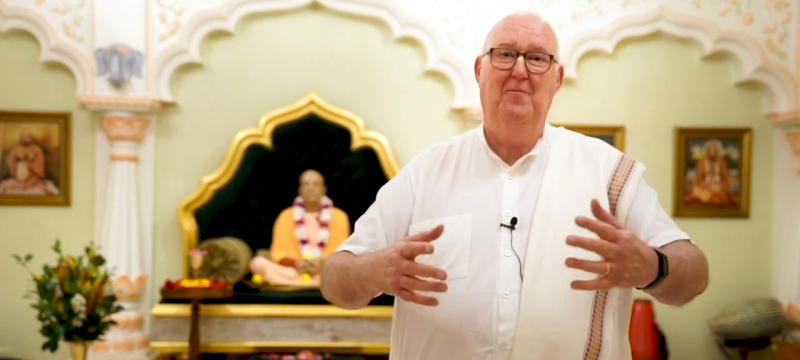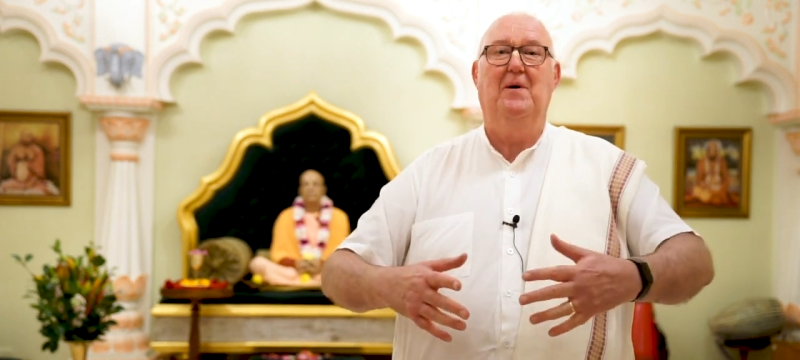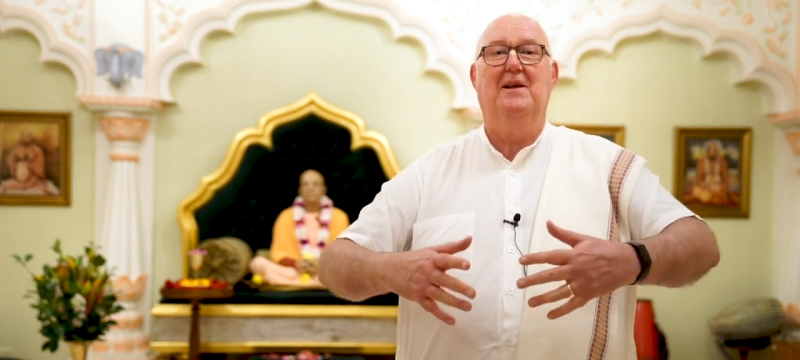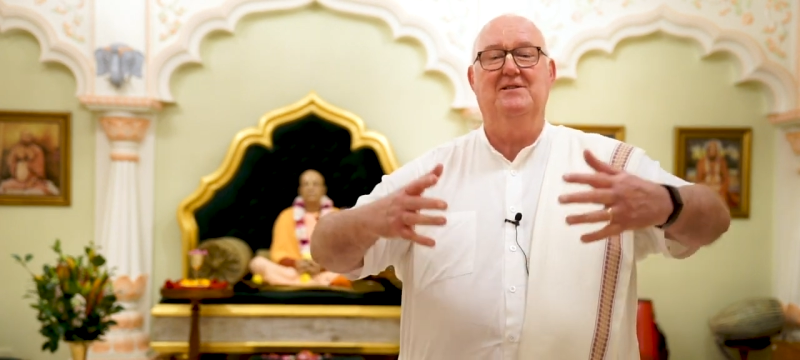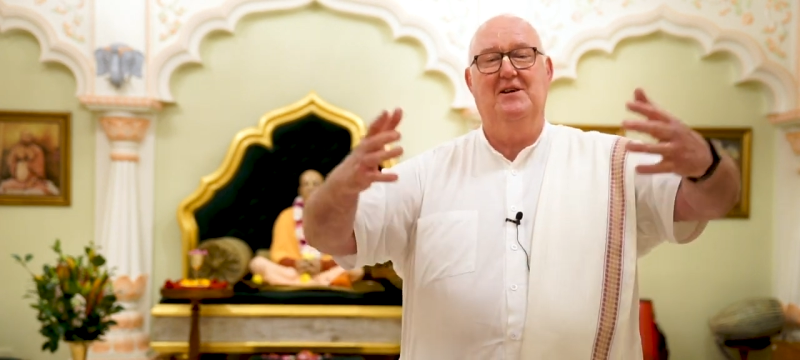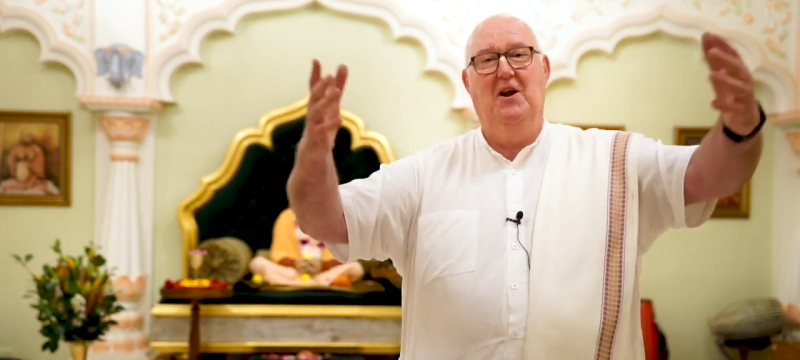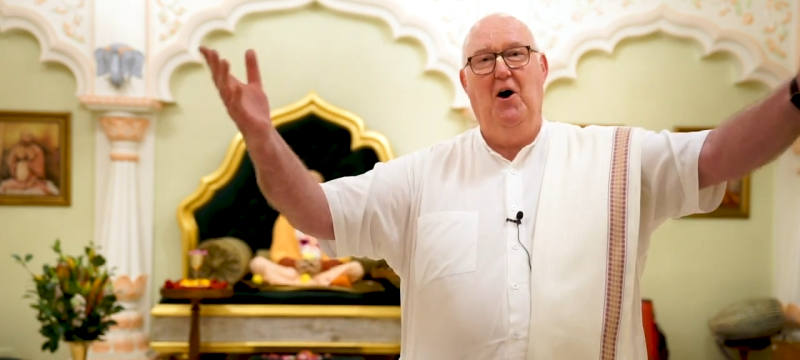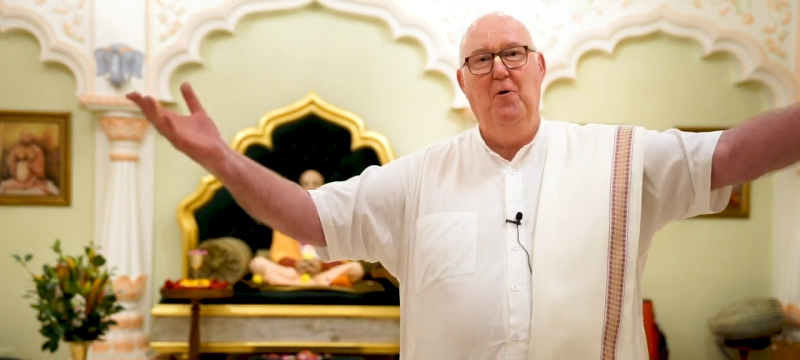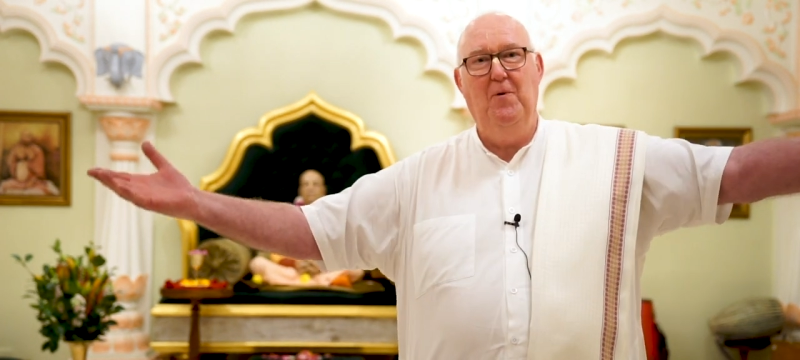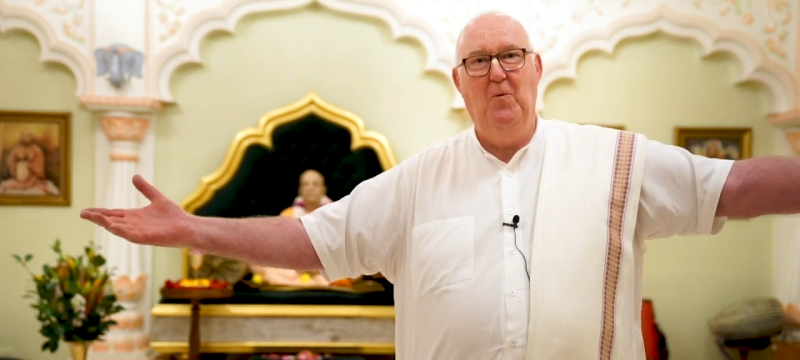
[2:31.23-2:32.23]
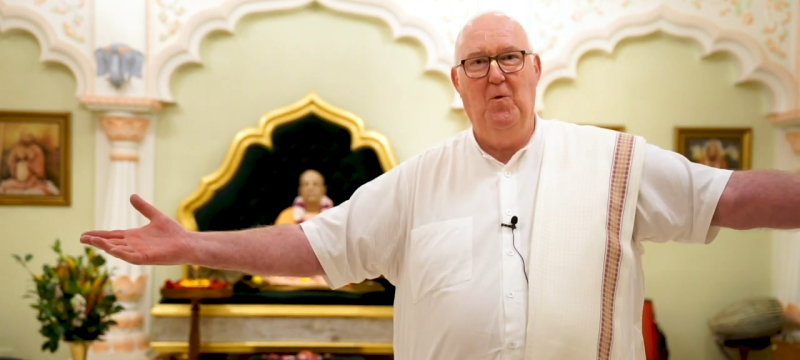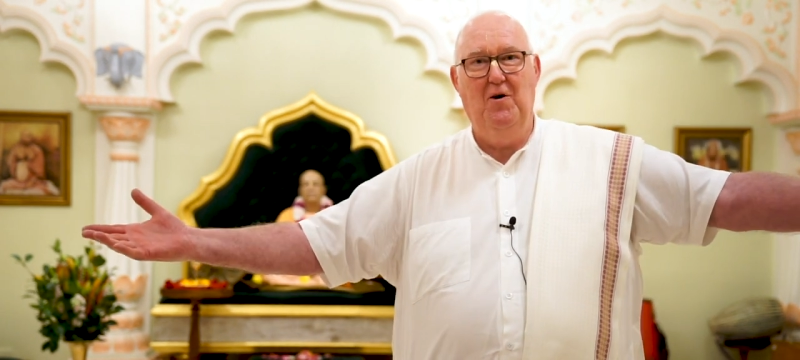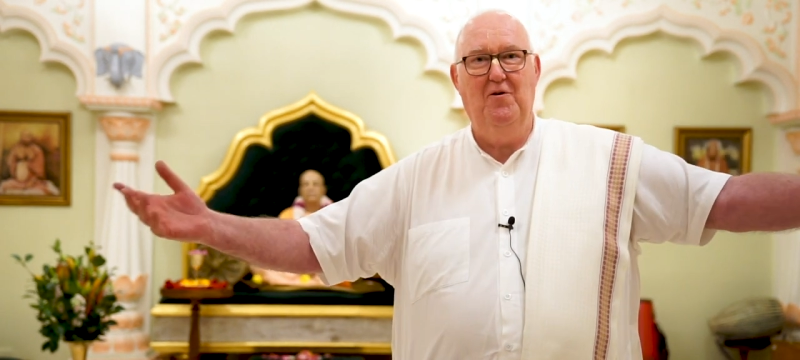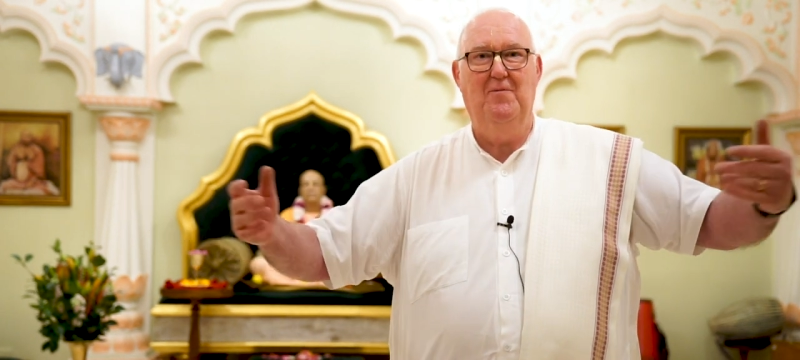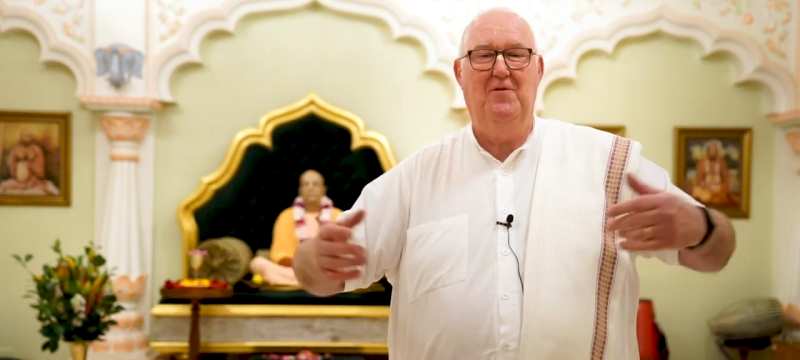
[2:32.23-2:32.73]
but it's an open
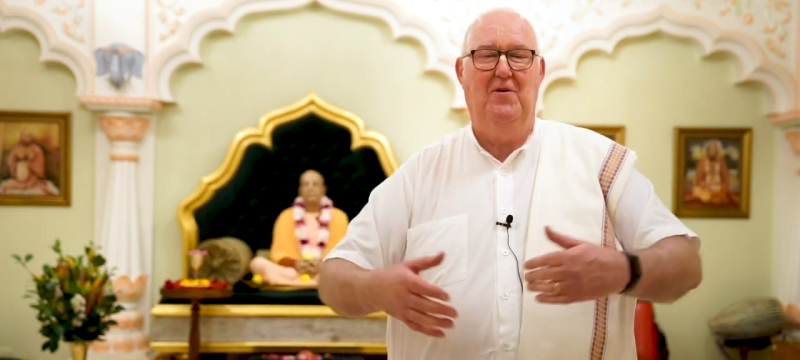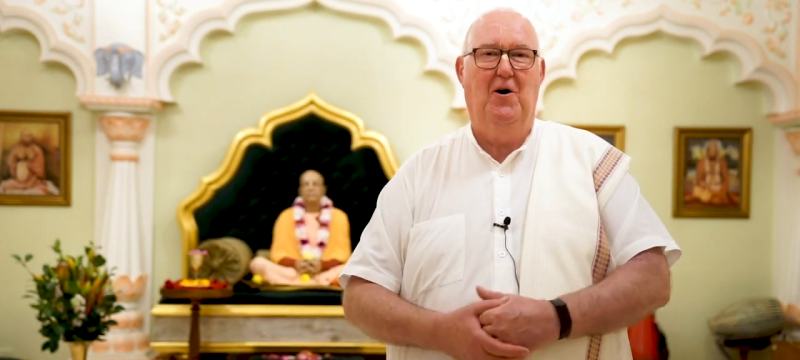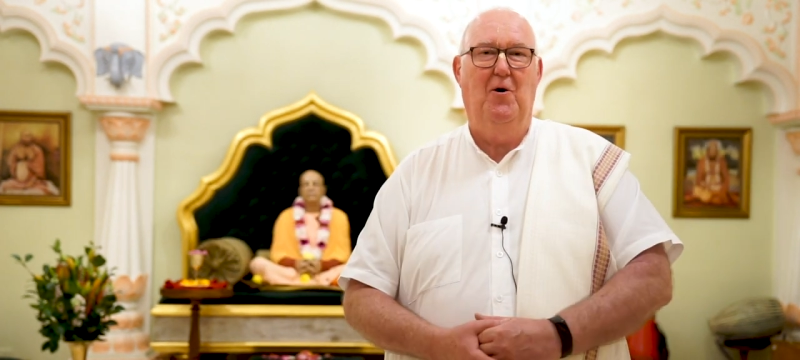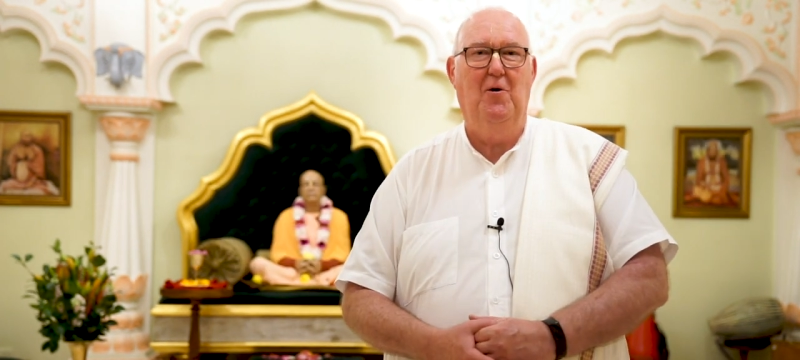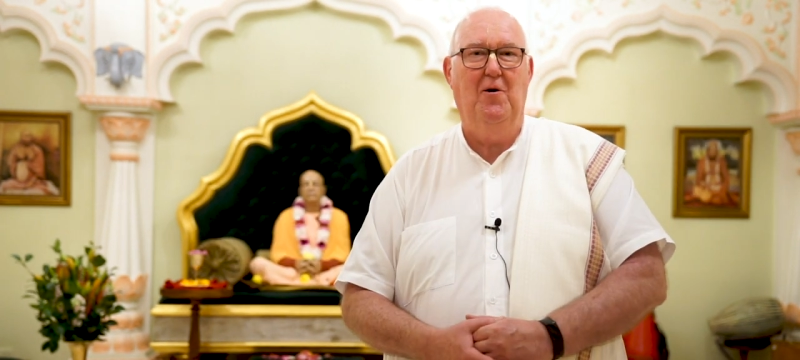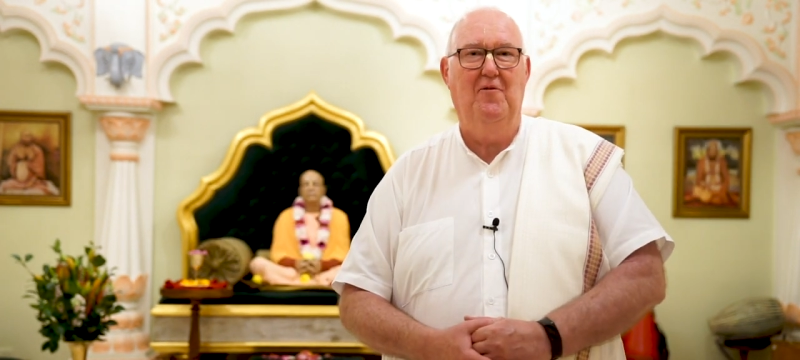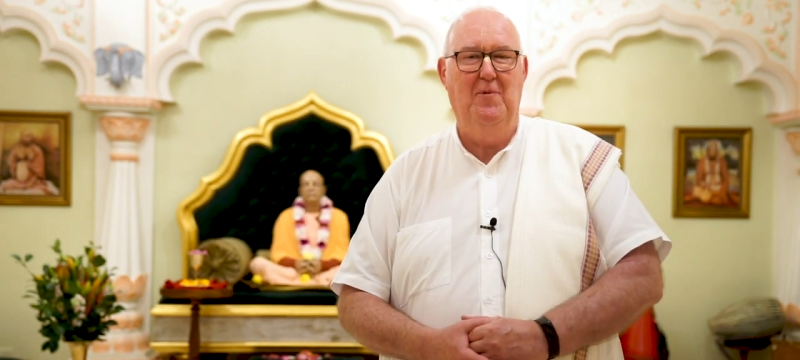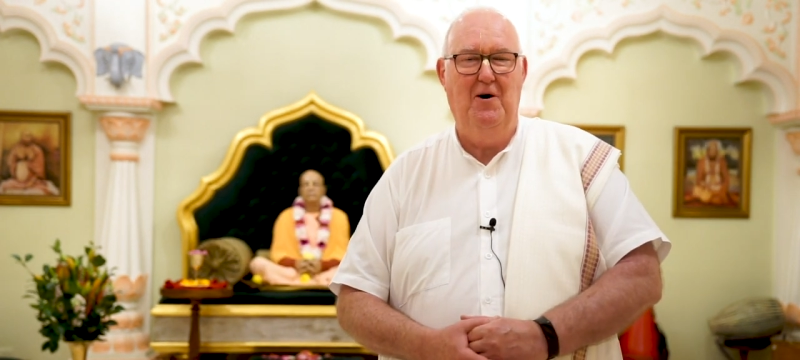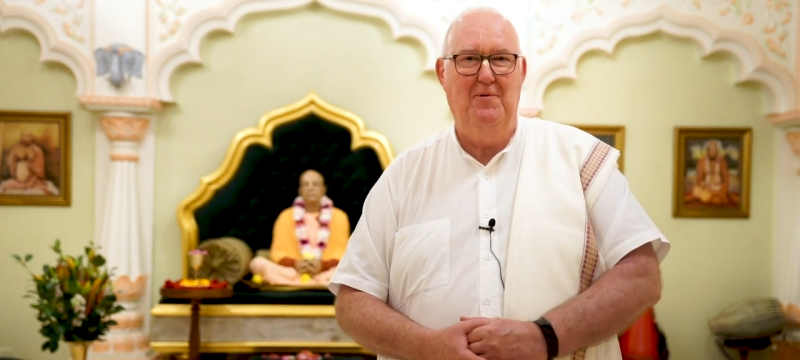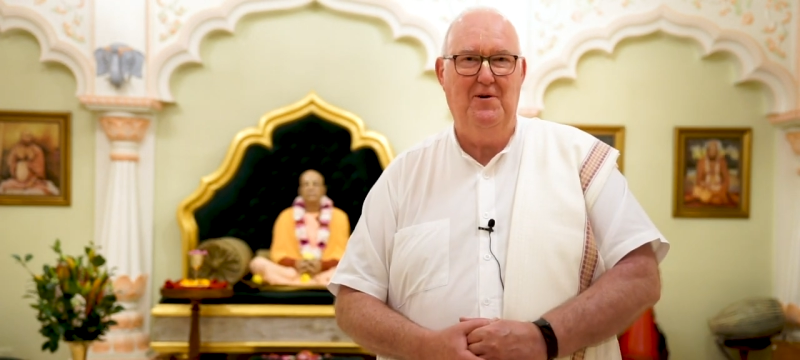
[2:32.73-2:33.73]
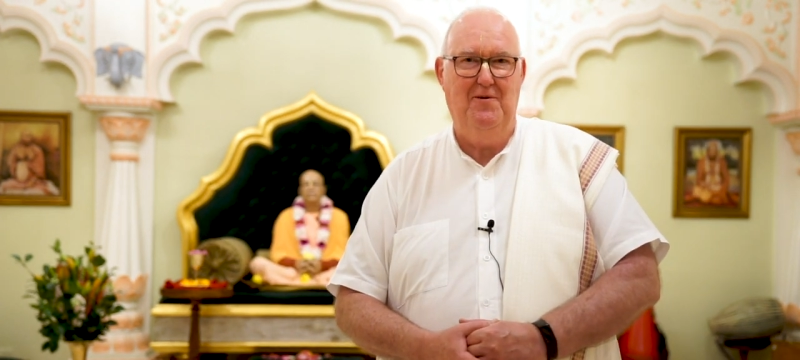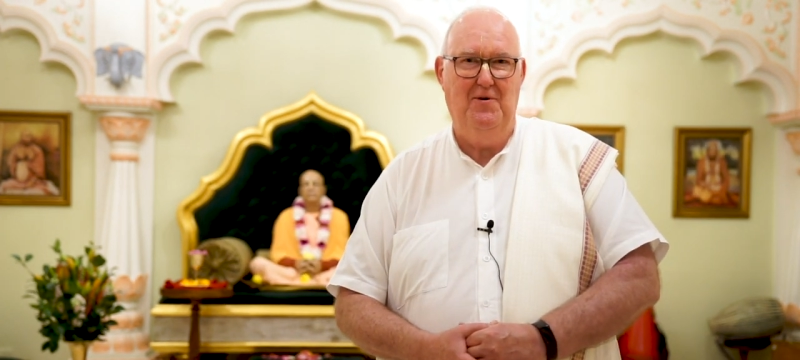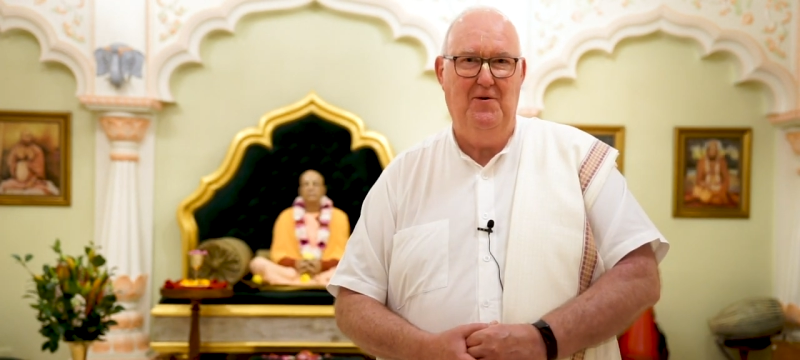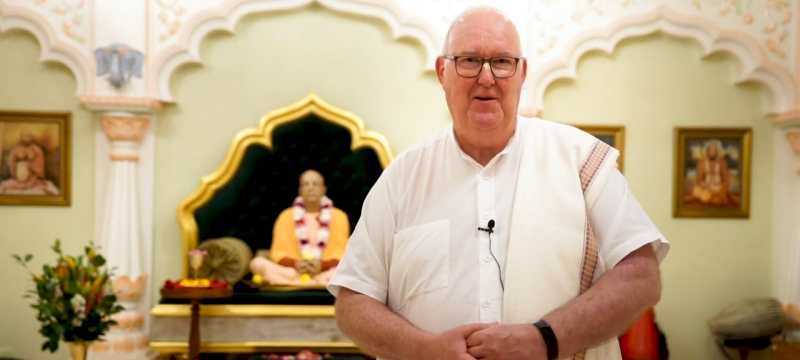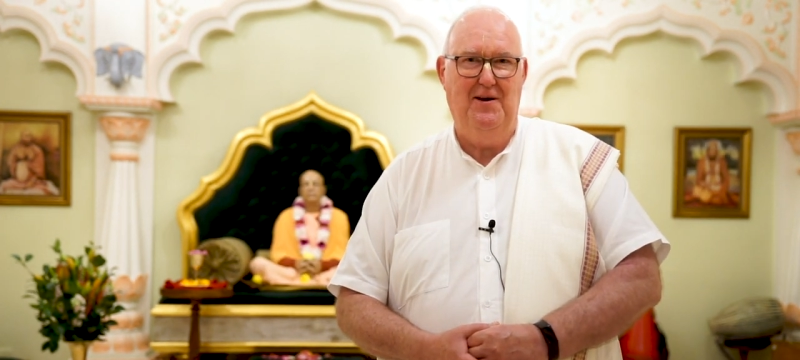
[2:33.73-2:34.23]
welcome to the whole of Melbourne
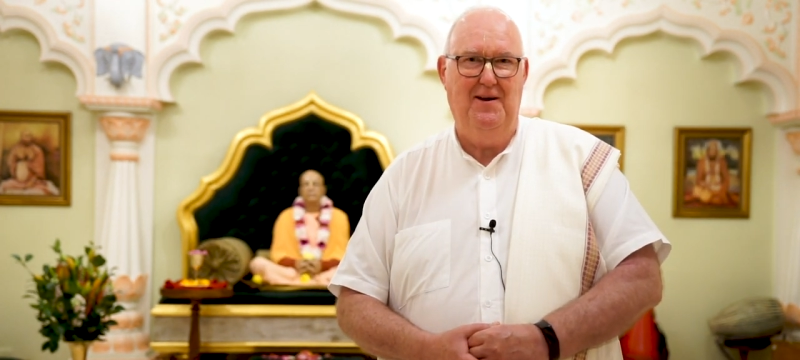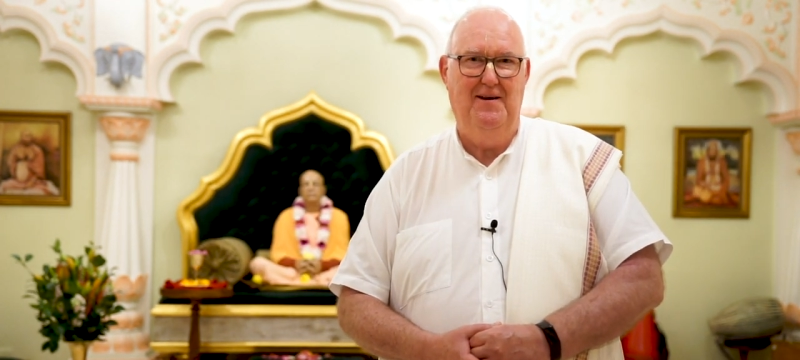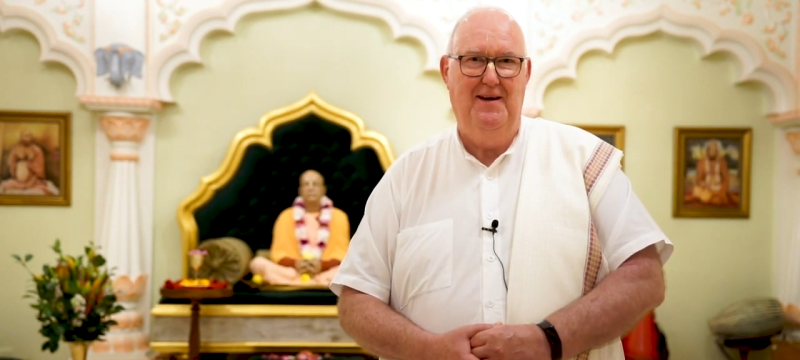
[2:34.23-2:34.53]
community.